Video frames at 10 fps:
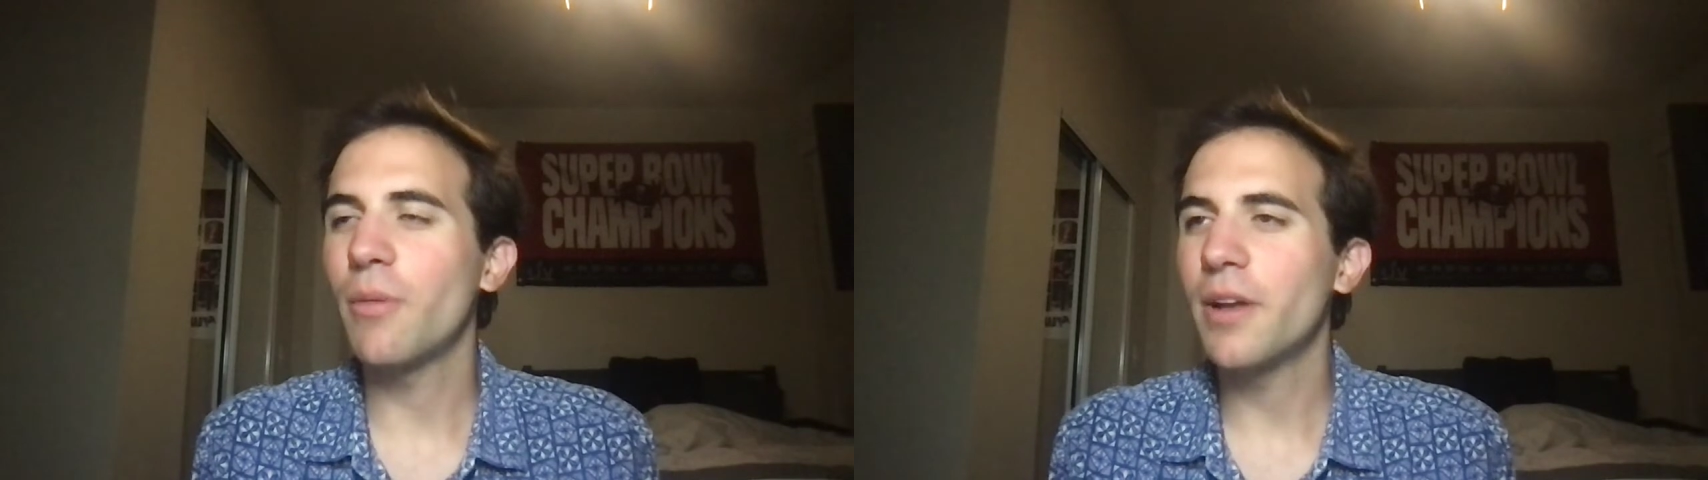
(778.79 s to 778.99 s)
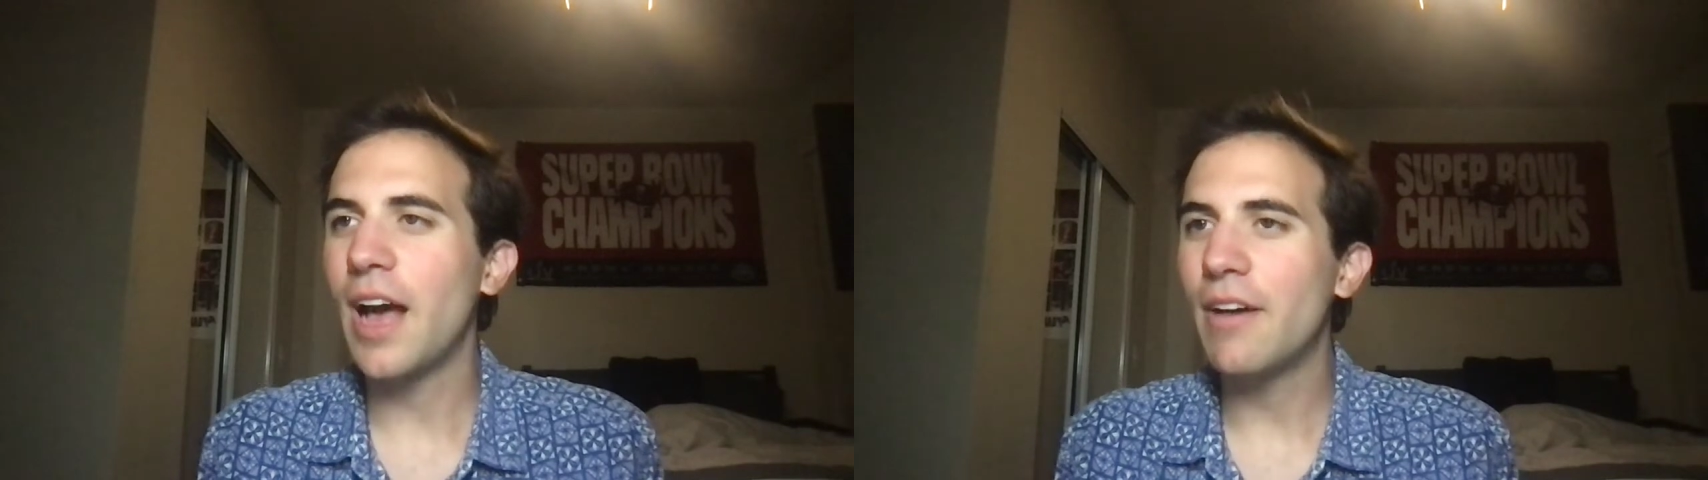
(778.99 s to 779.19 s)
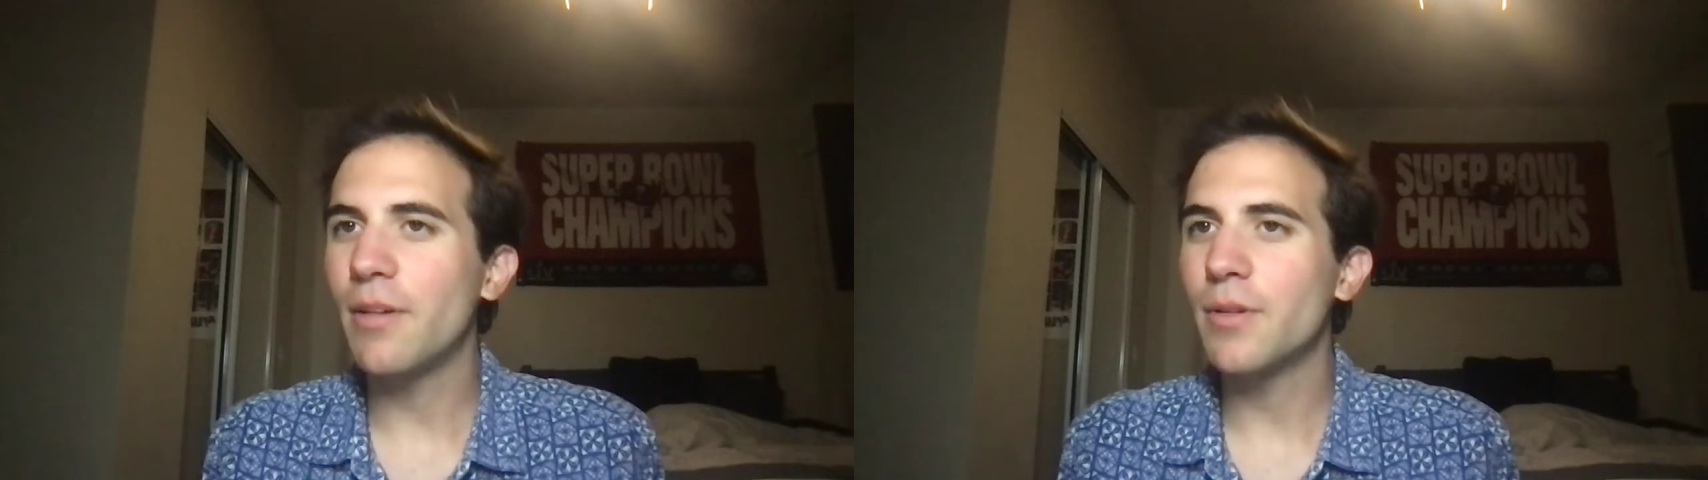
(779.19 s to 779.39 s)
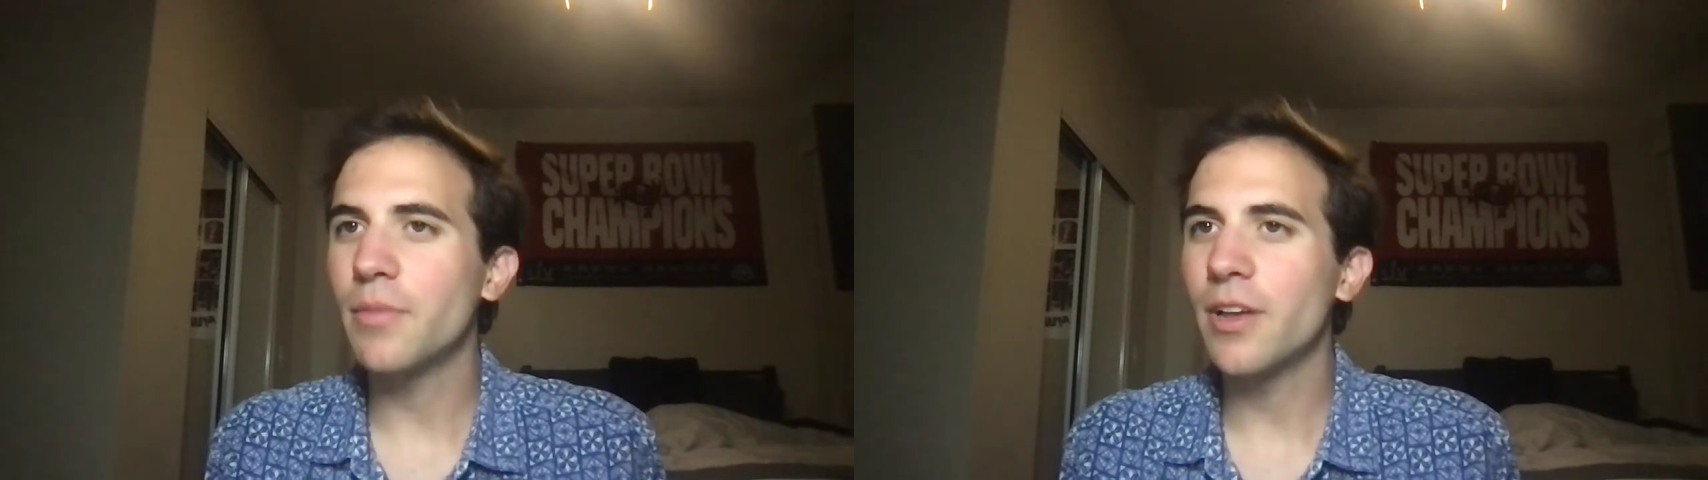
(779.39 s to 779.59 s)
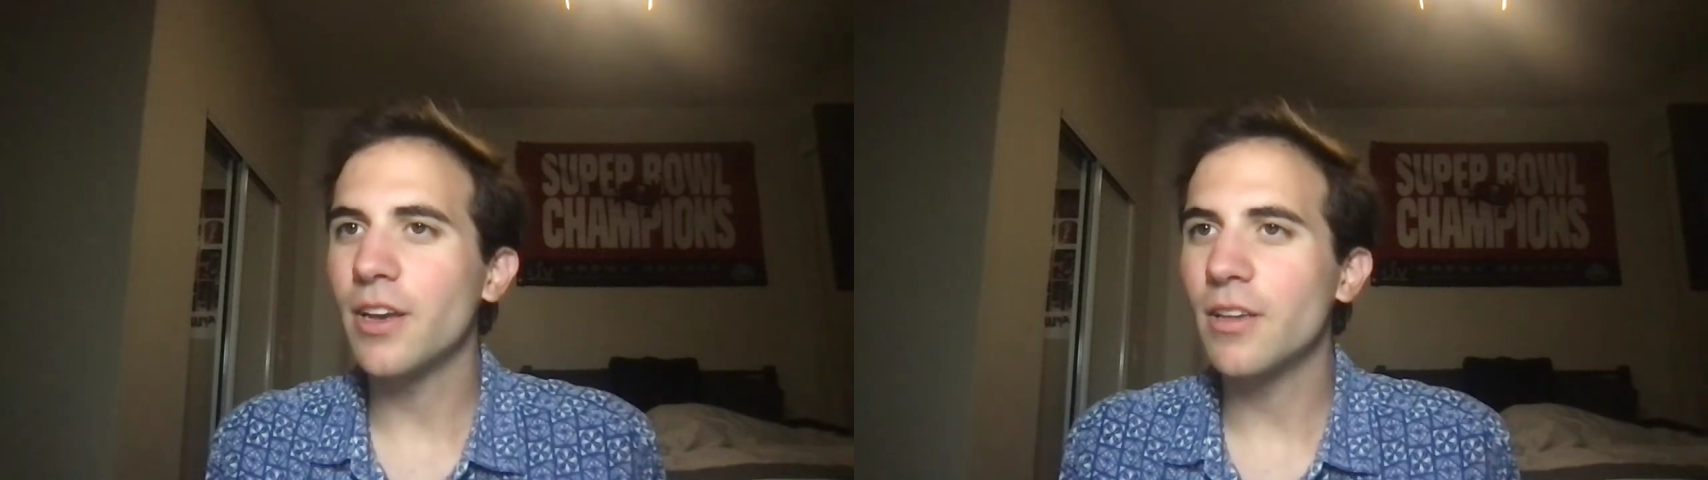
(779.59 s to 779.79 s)
I'm going to
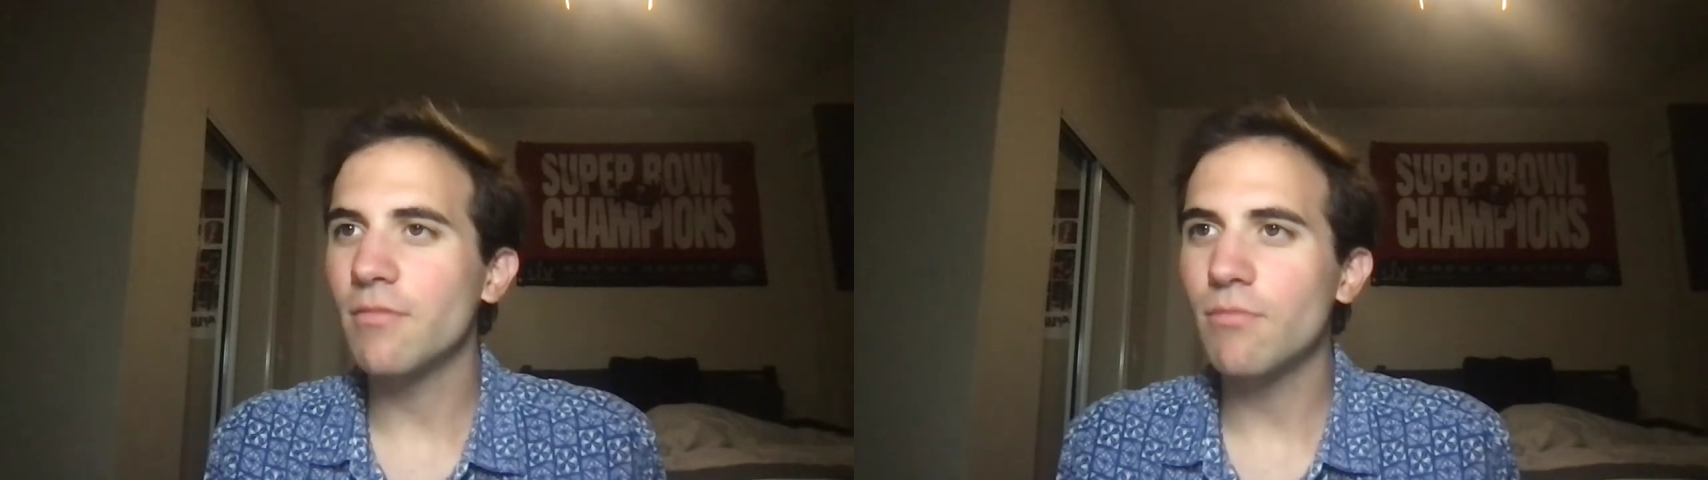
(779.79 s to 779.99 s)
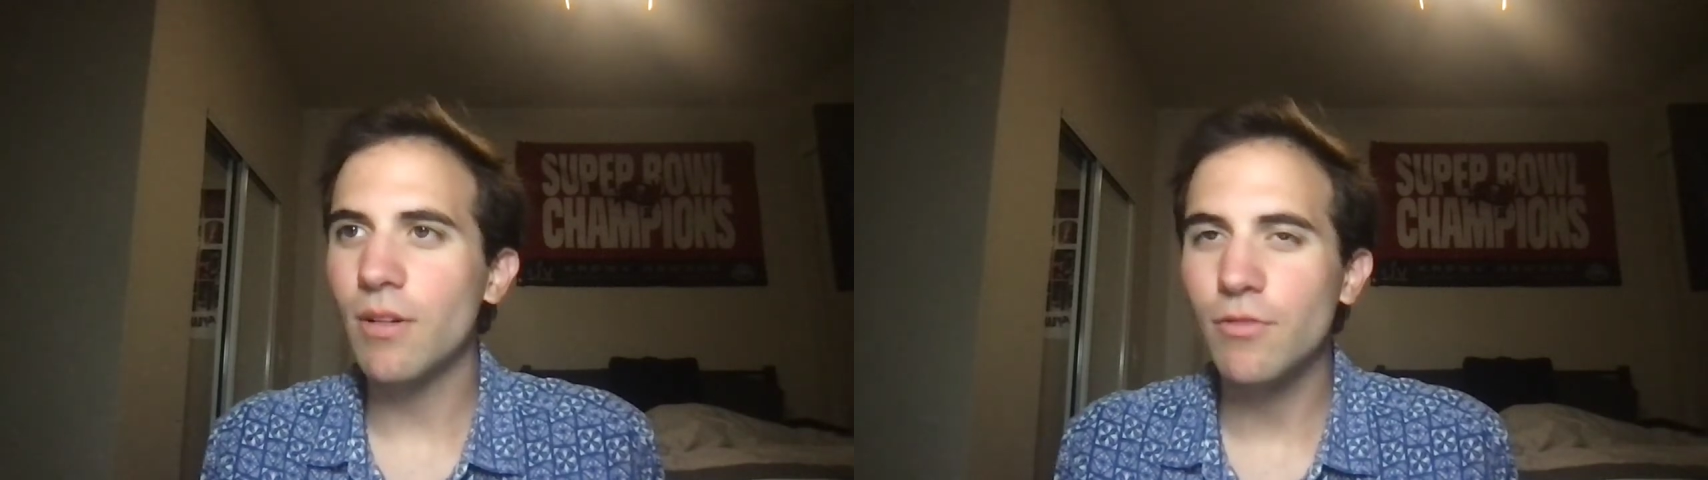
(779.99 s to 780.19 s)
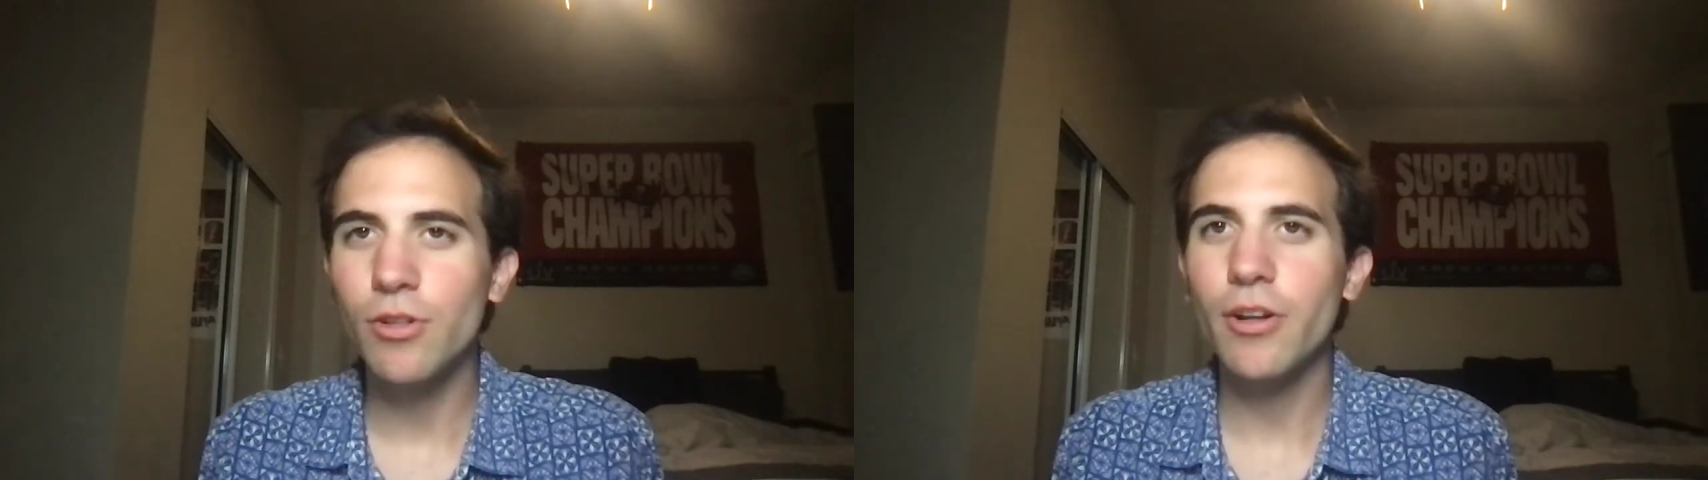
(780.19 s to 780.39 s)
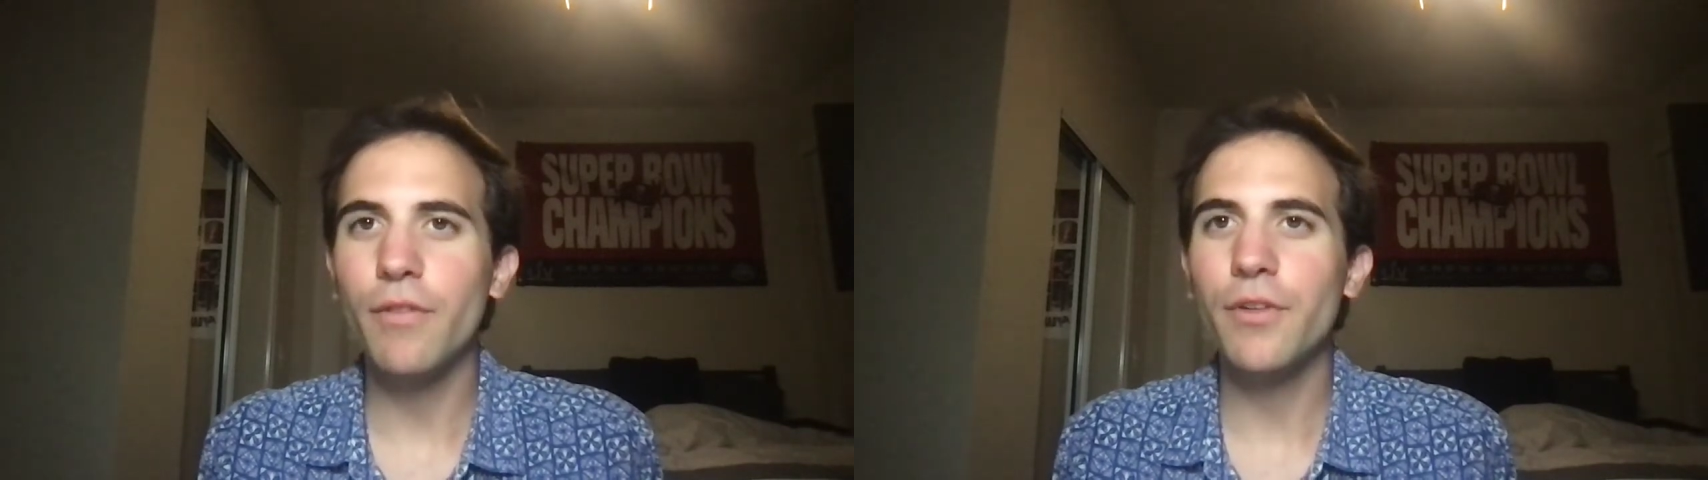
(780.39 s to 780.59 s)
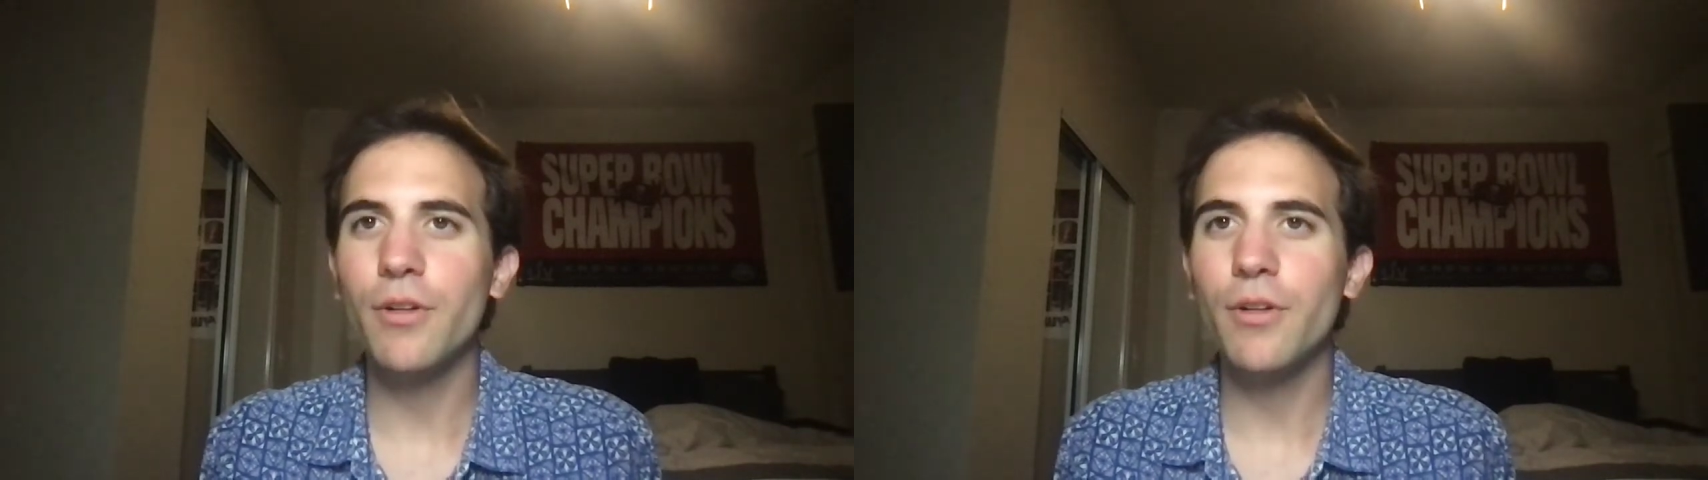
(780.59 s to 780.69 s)
be like, have a little interview.